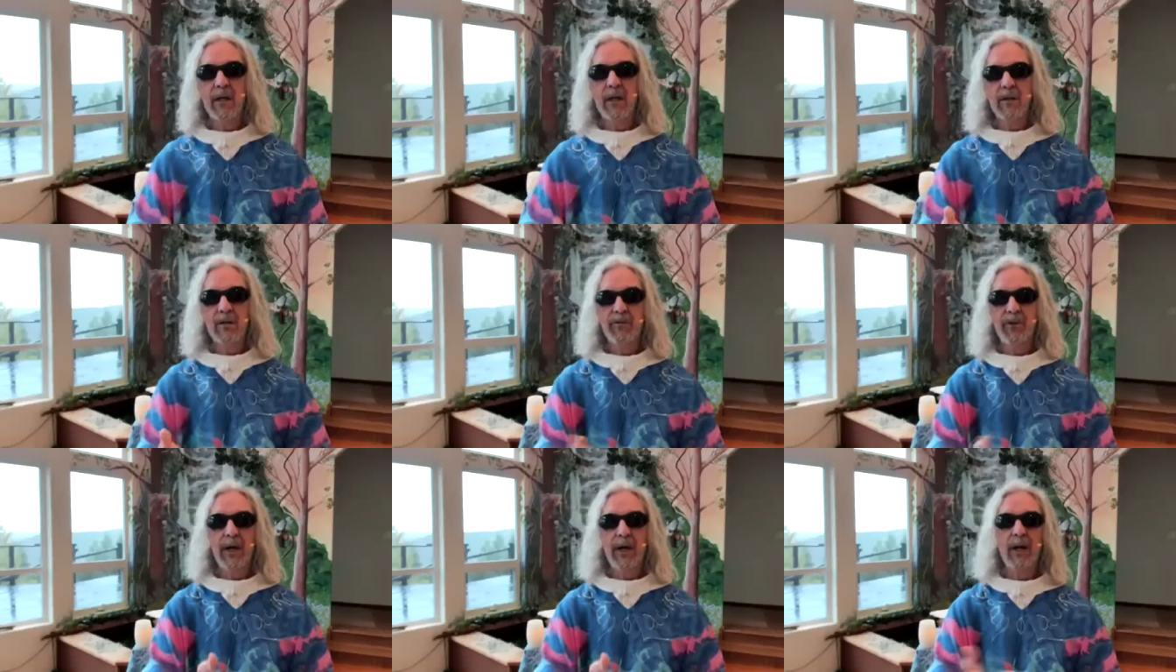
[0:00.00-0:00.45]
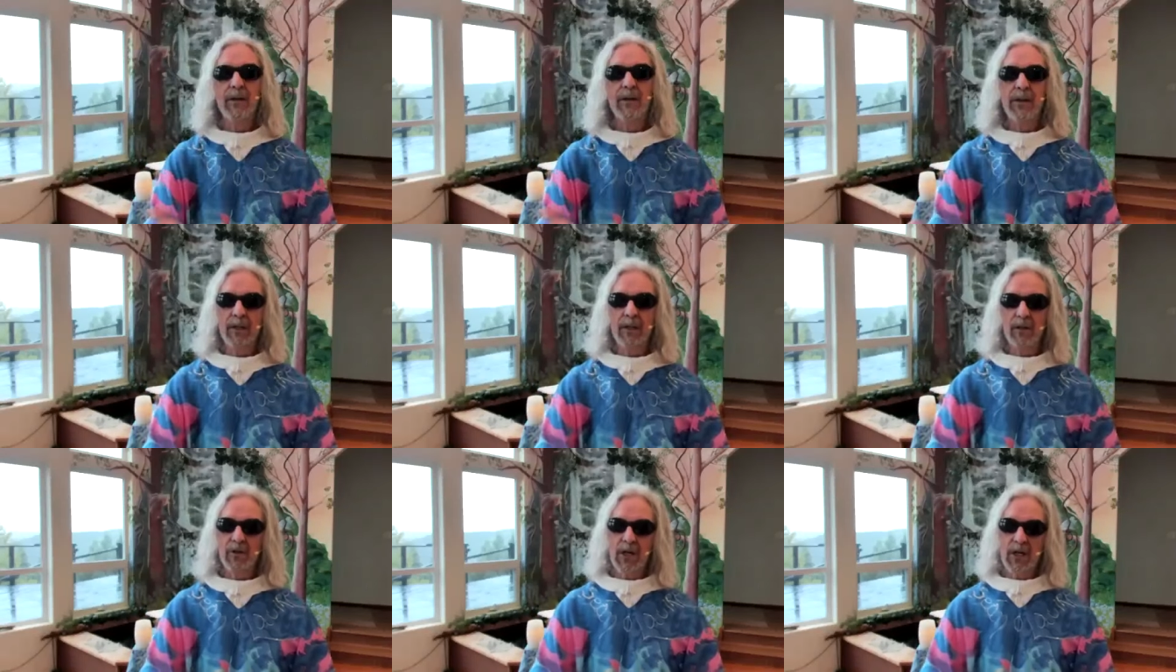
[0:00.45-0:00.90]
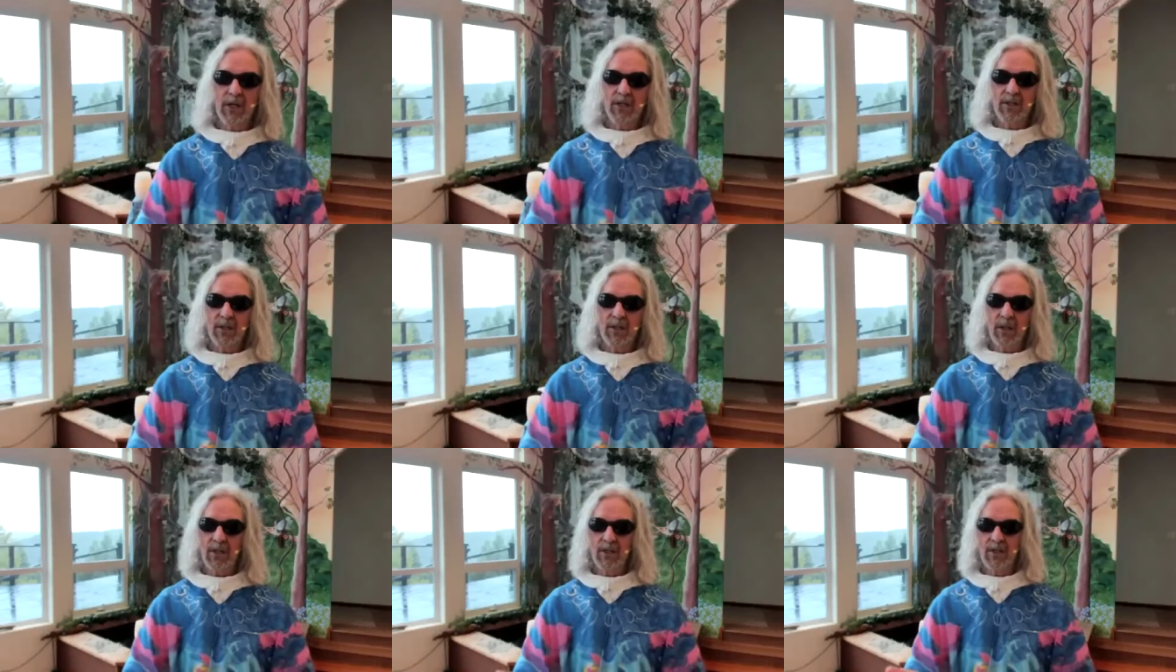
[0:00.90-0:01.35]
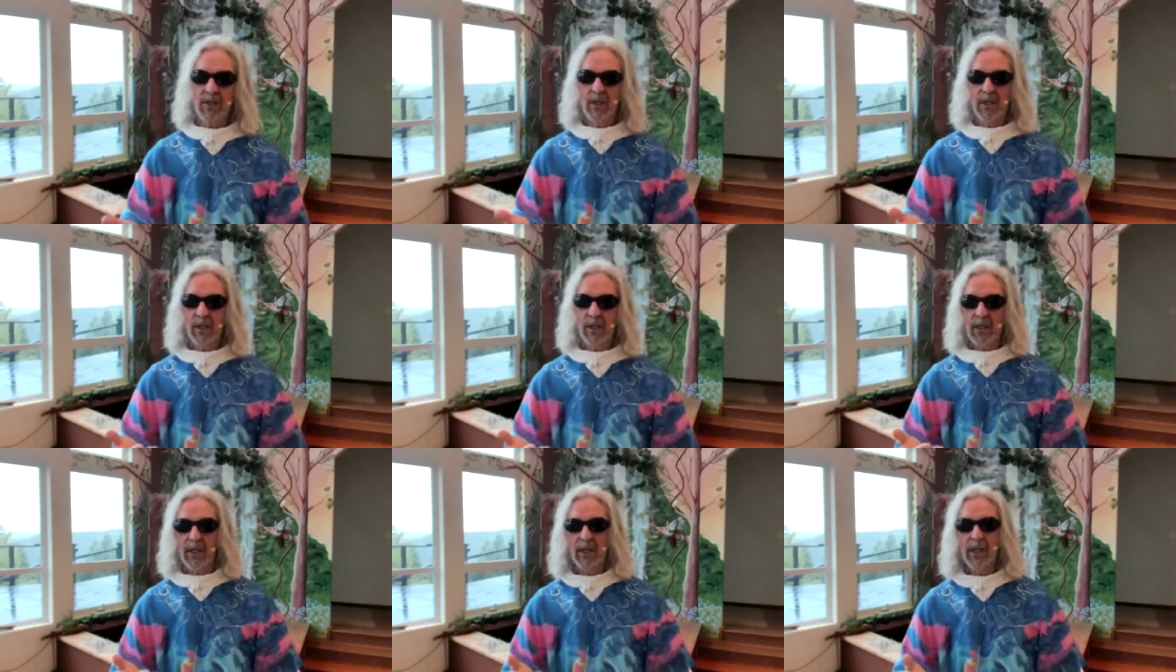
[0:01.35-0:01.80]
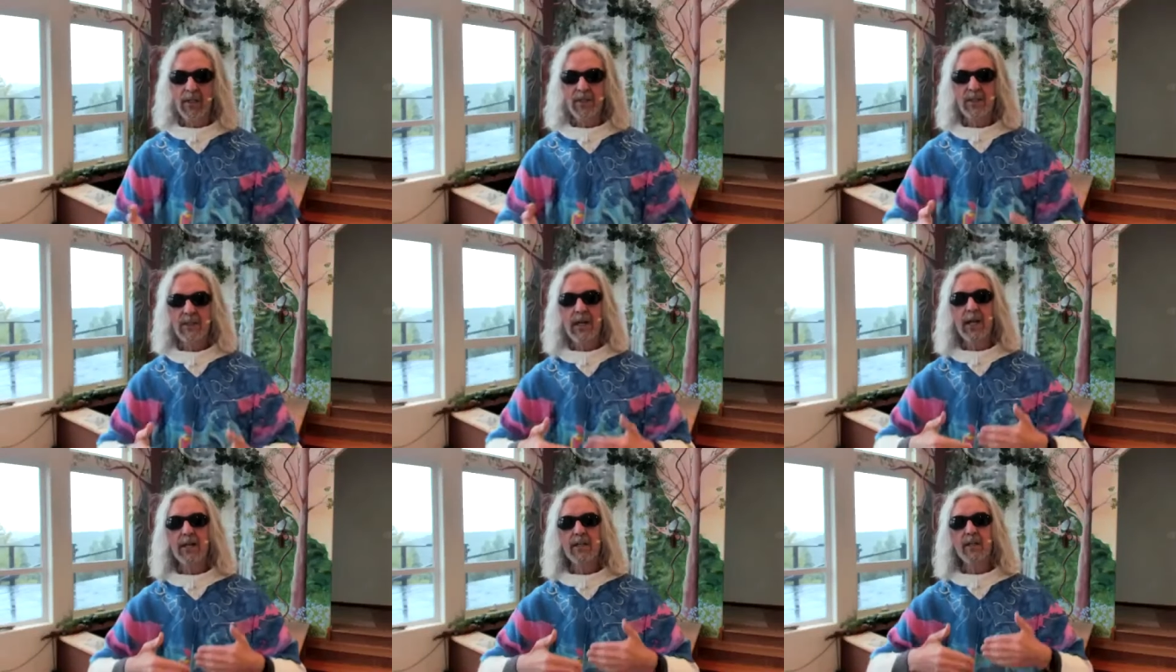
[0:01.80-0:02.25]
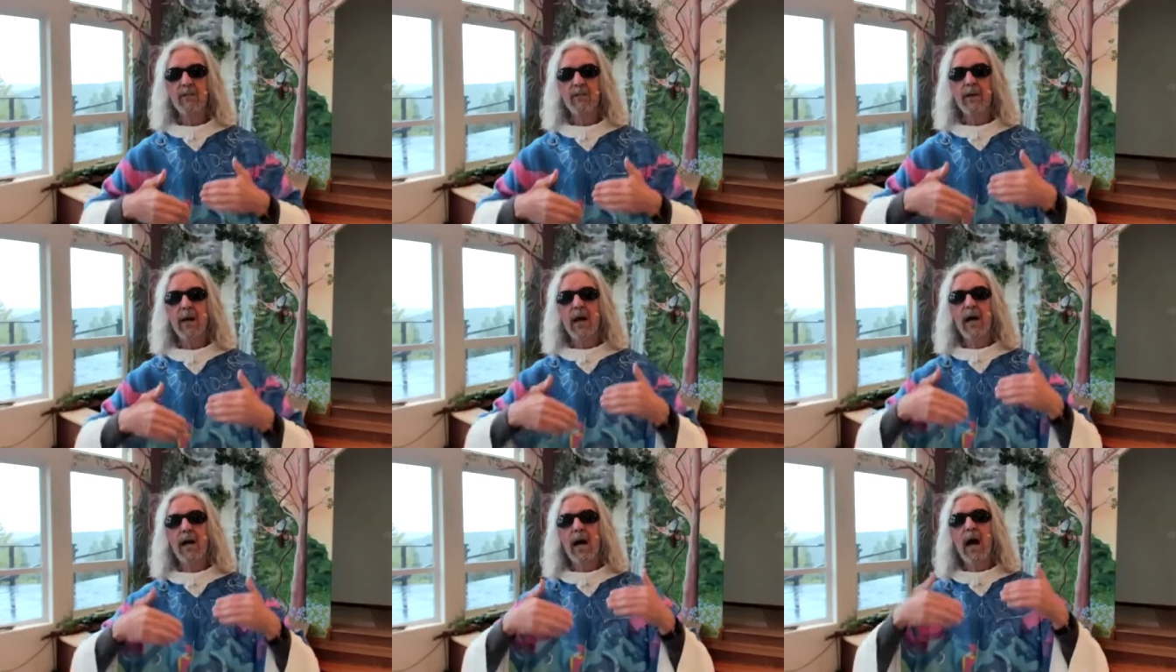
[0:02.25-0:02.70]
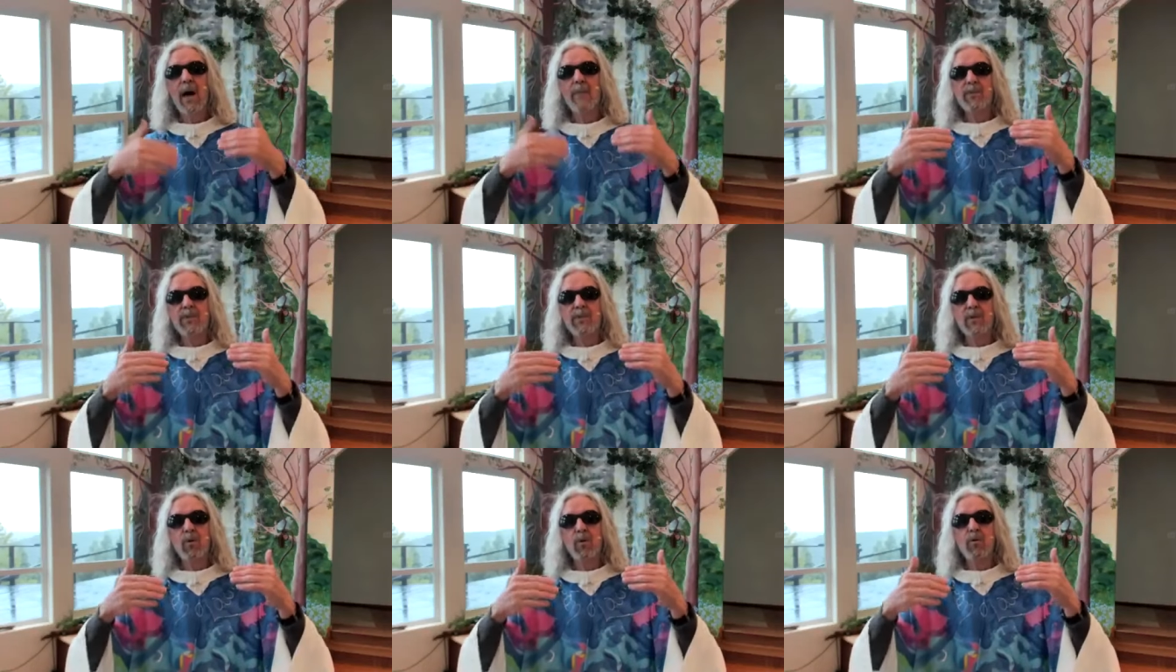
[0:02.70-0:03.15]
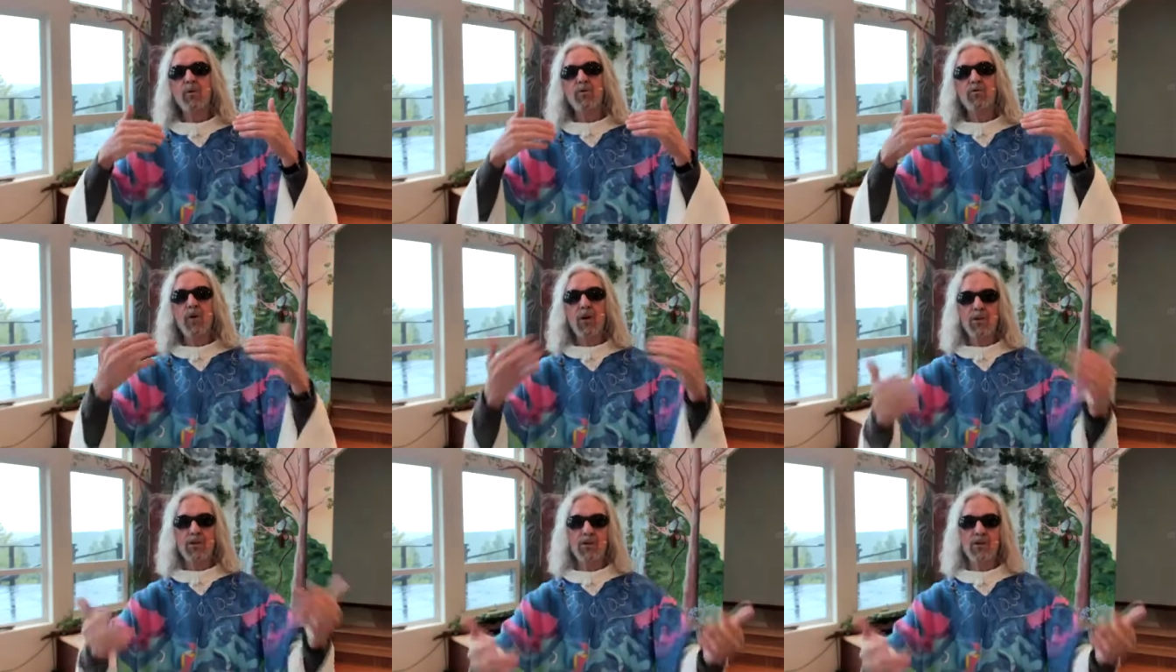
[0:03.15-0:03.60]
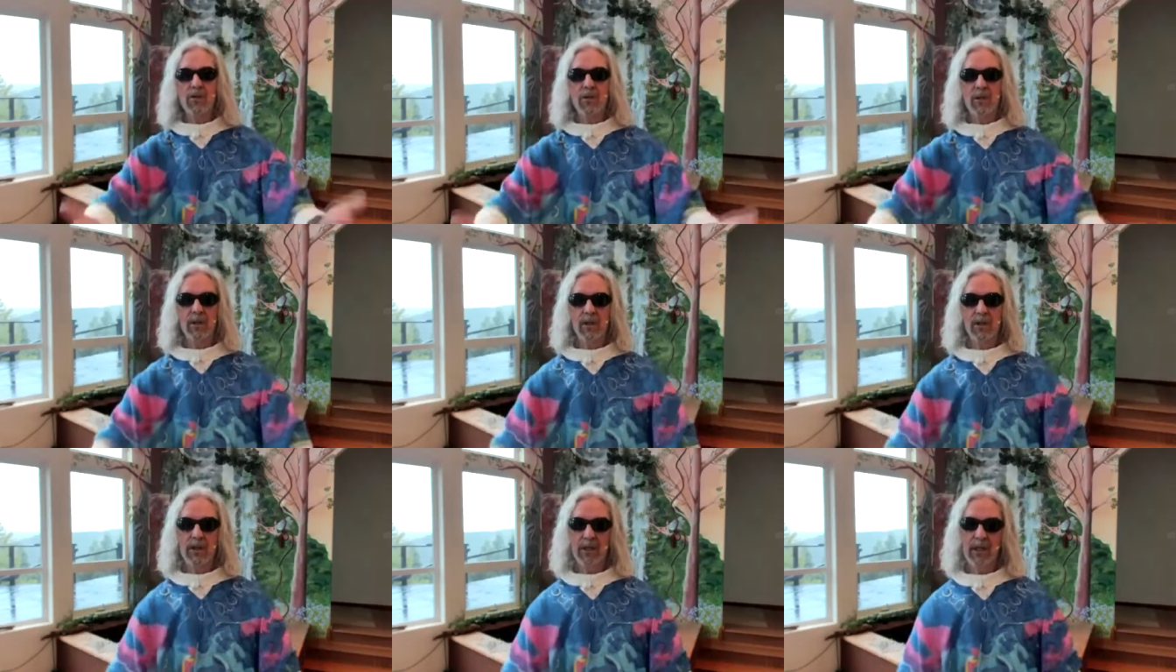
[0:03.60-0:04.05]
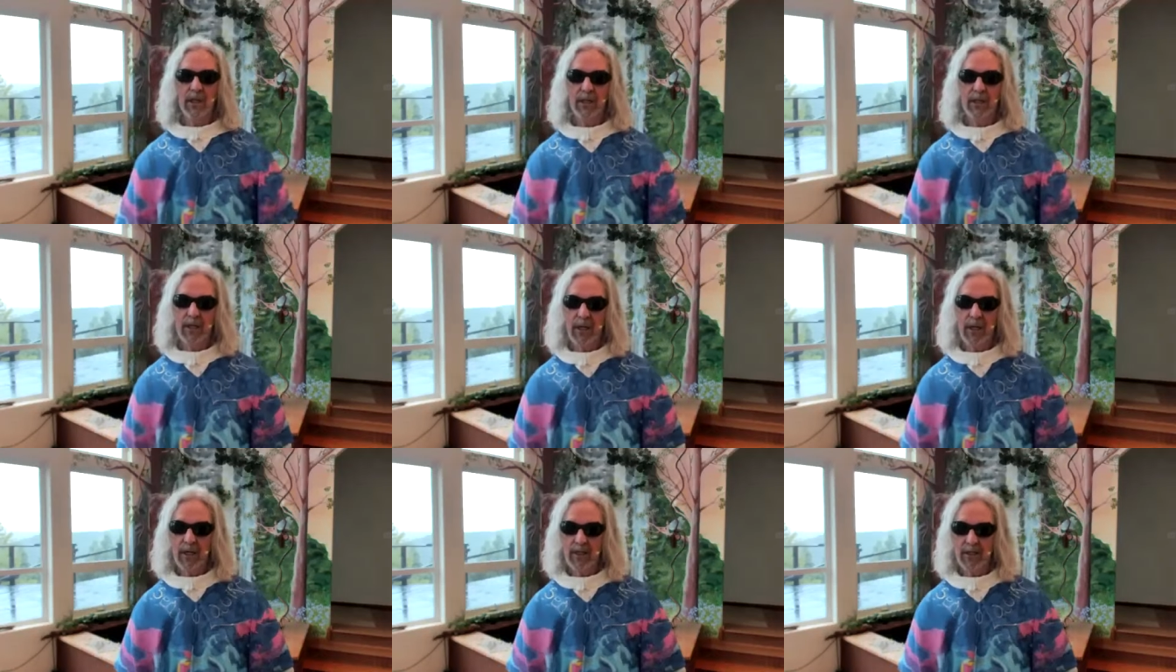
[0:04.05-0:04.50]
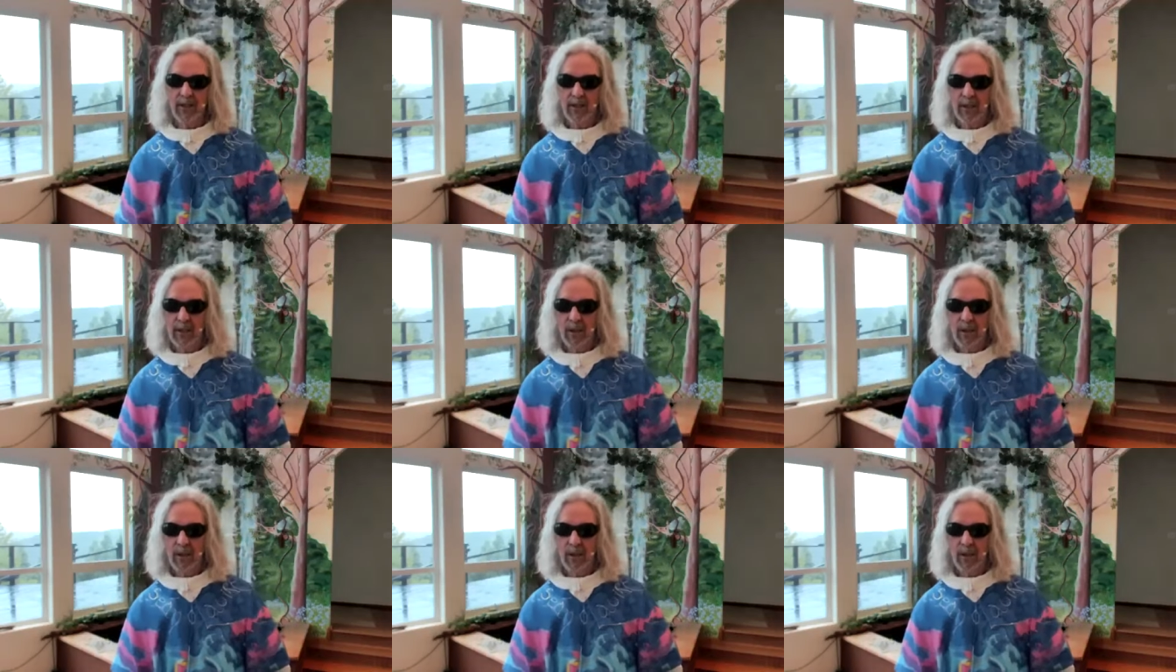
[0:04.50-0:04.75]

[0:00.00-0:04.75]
the final thing Christ says, it's an act of absolute trust in God,